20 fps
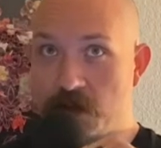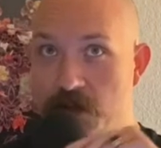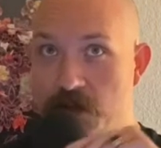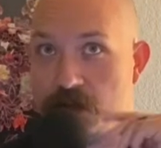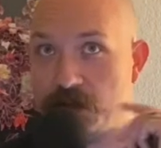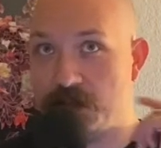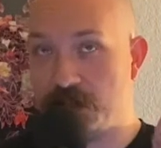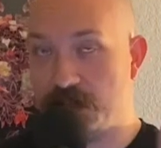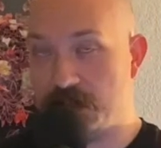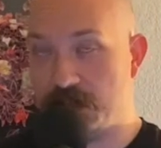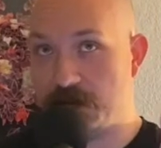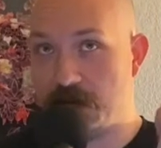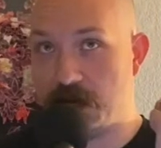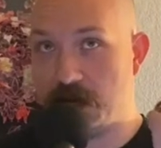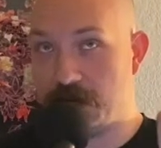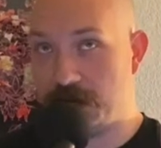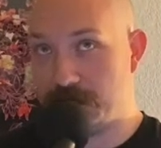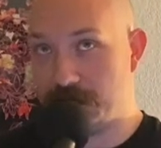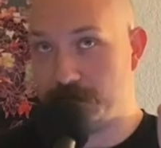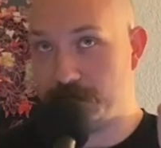
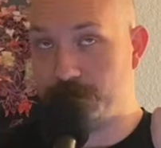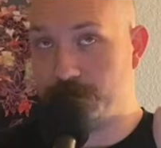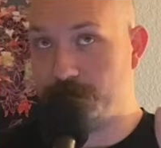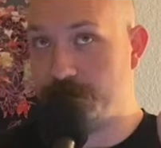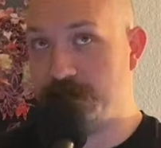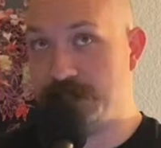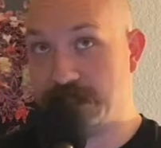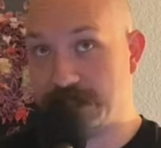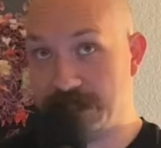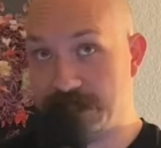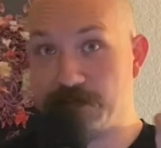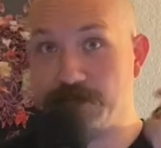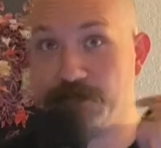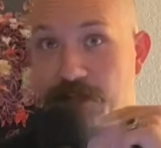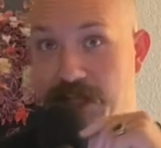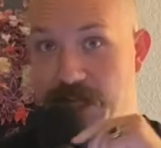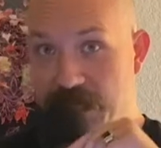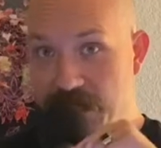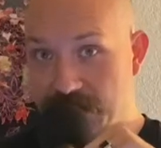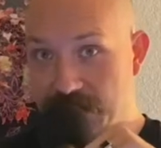
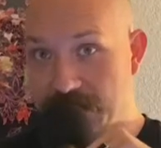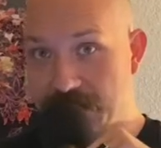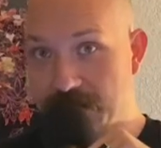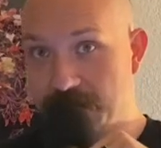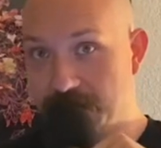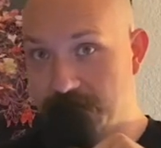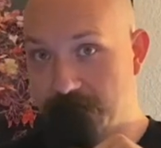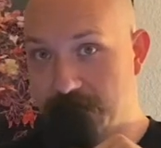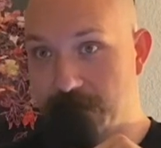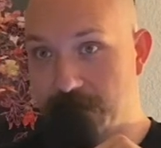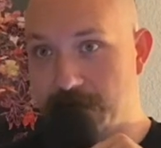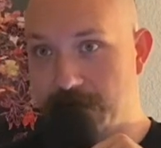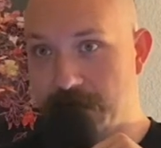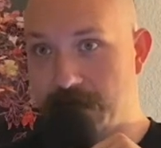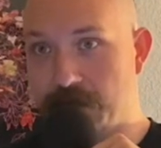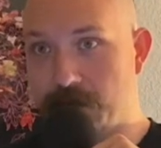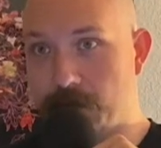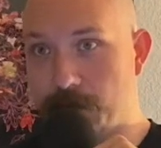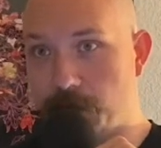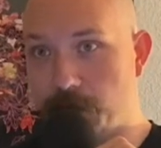significant
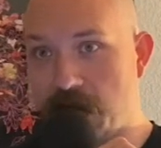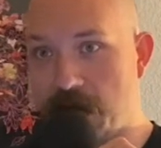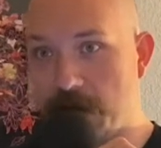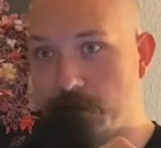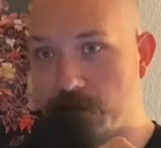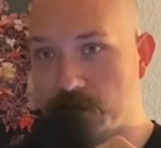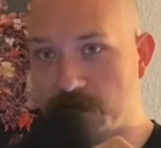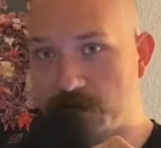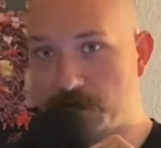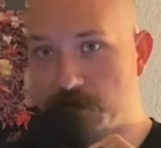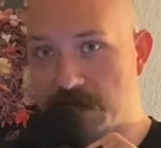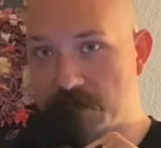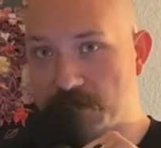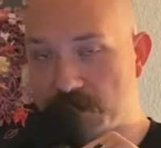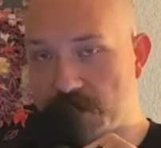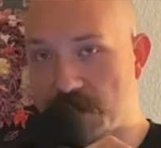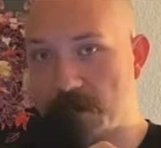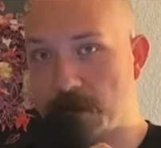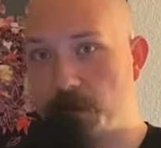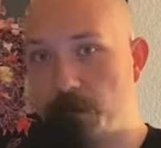in the Bible,
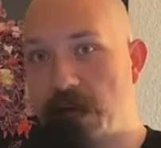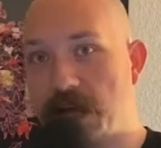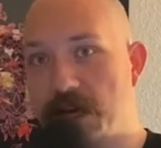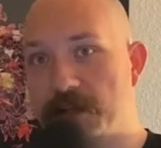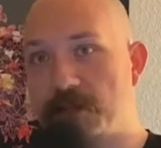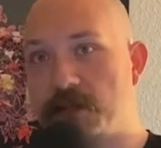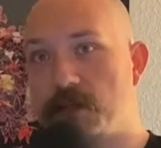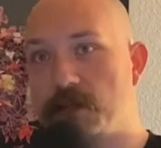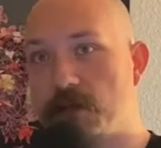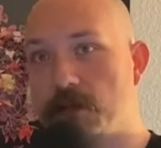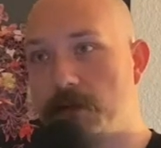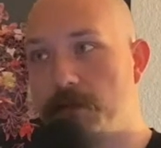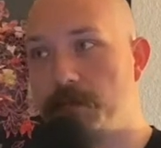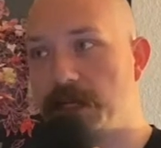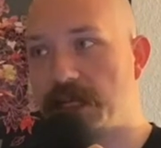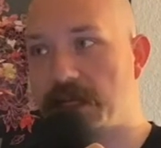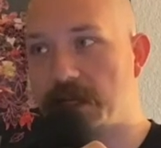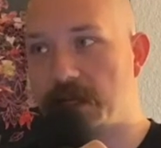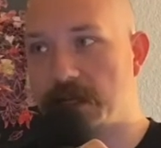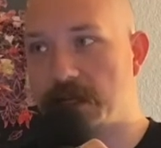especially in the Pentateuch,
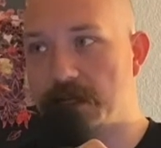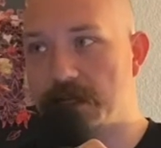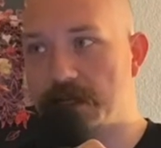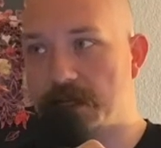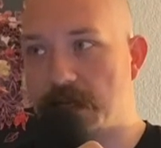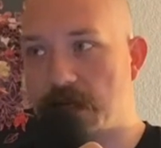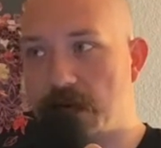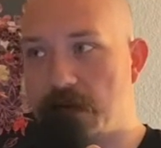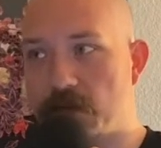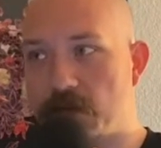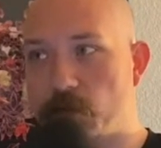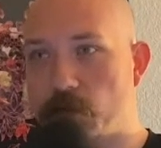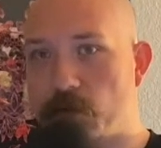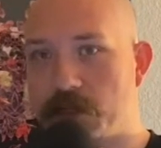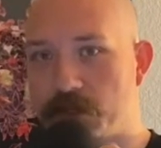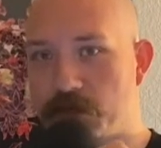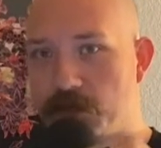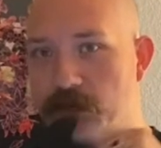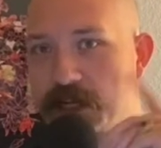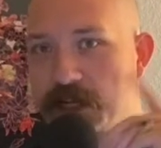because the
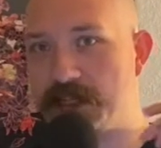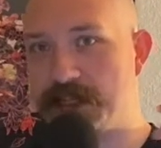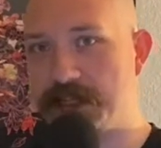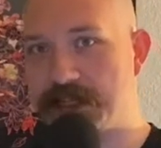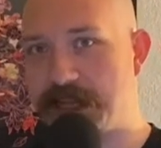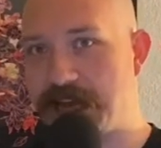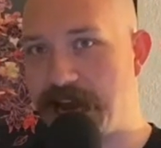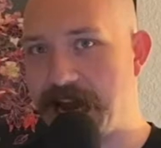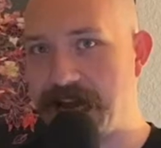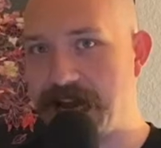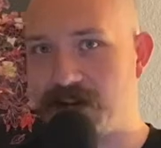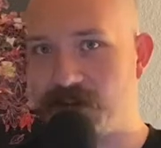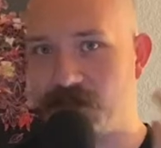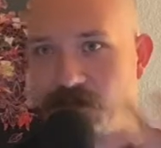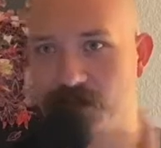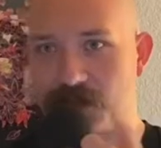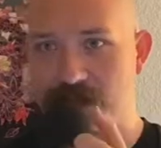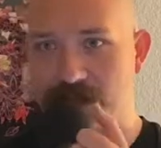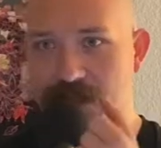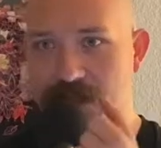wilderness is kind
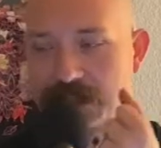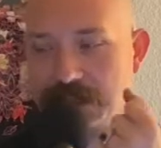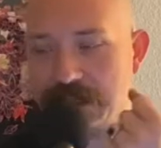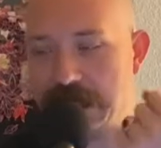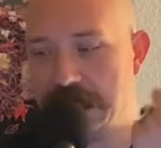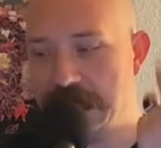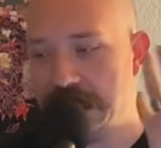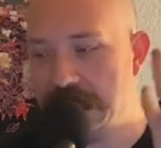of this